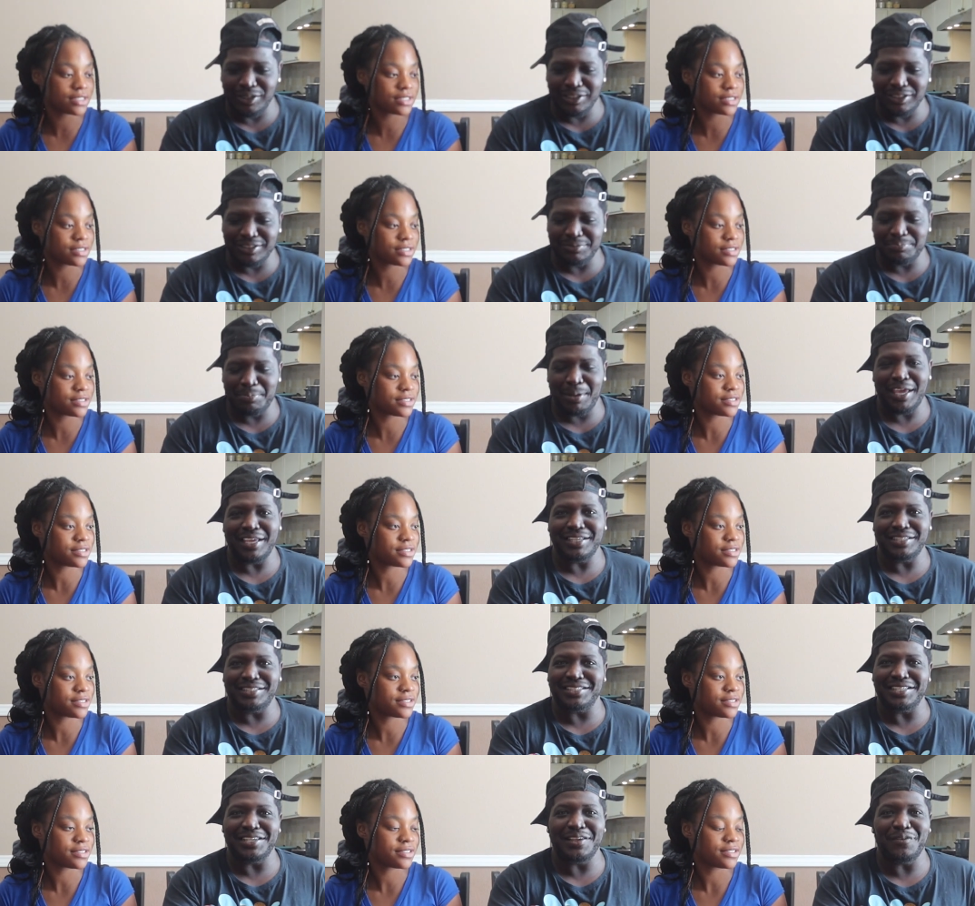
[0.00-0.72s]
Speaker 1: and it's
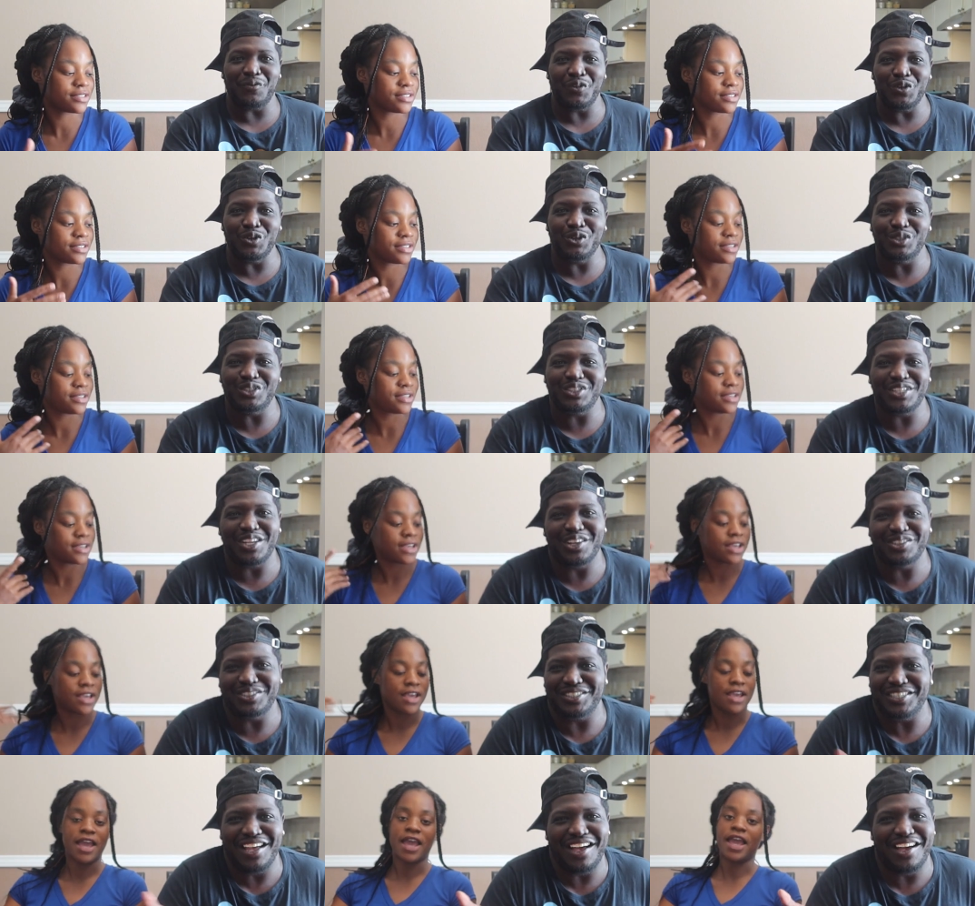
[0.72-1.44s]
baked seafood
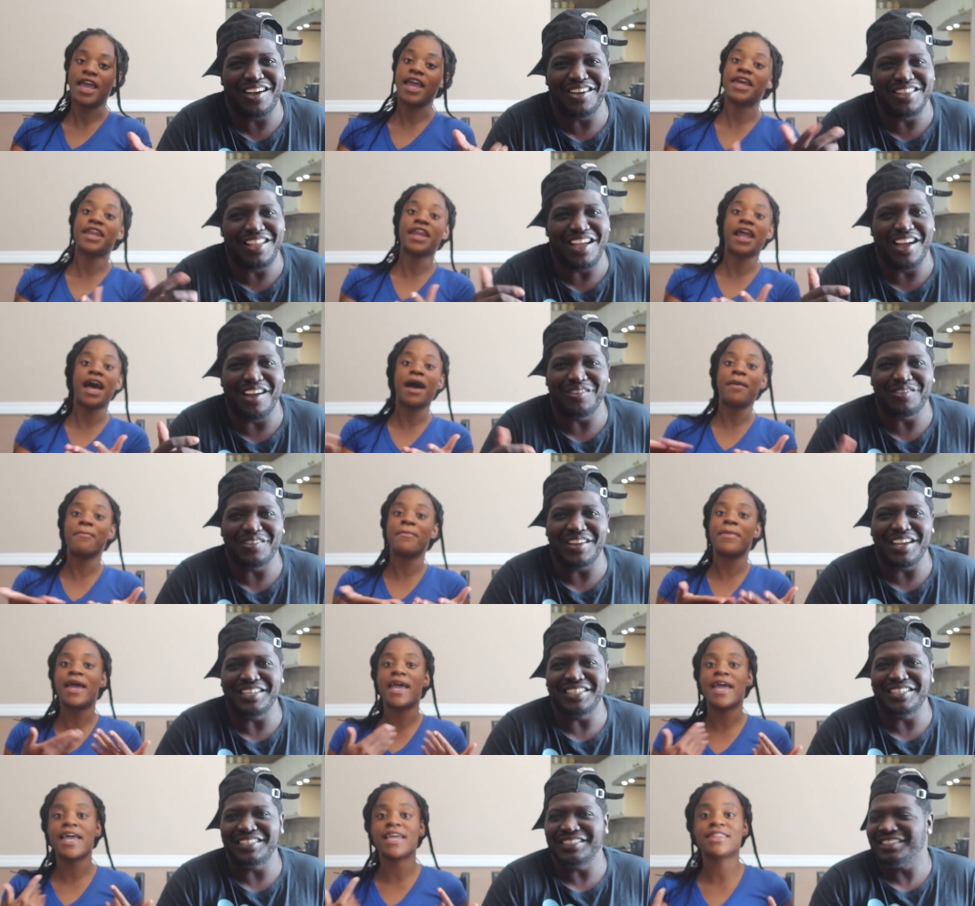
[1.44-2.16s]
sauce. Y'all
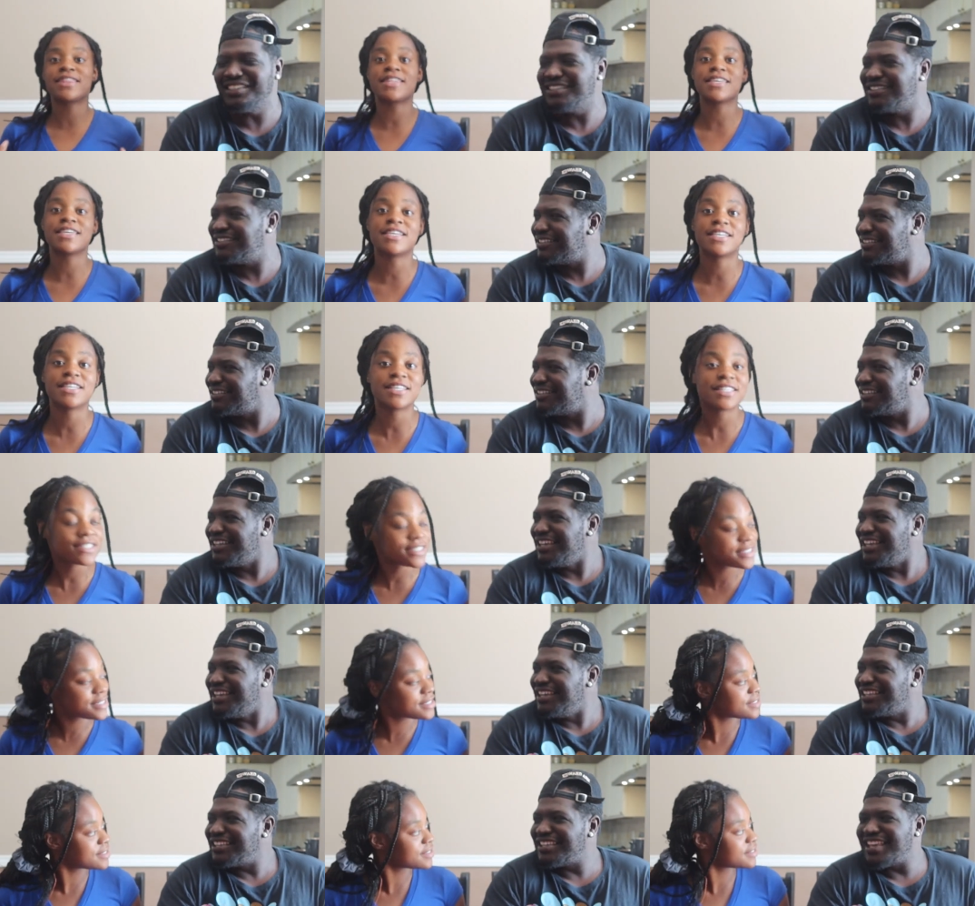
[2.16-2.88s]
already.
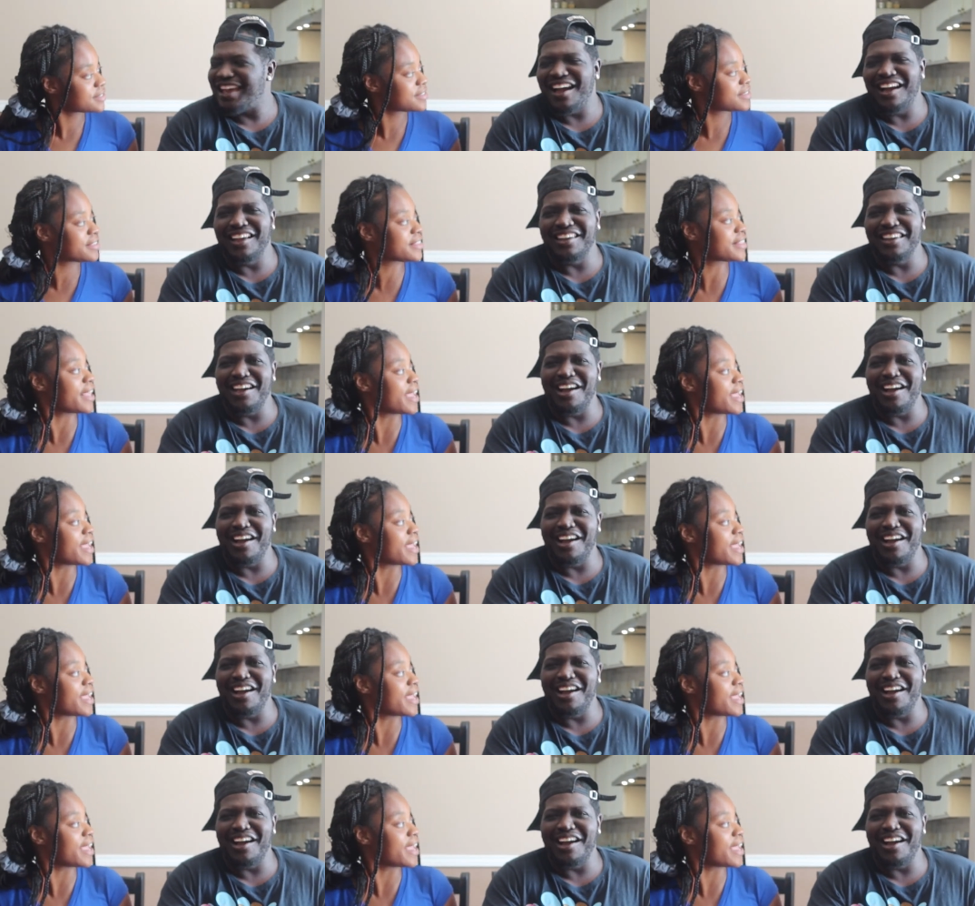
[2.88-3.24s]
Y'all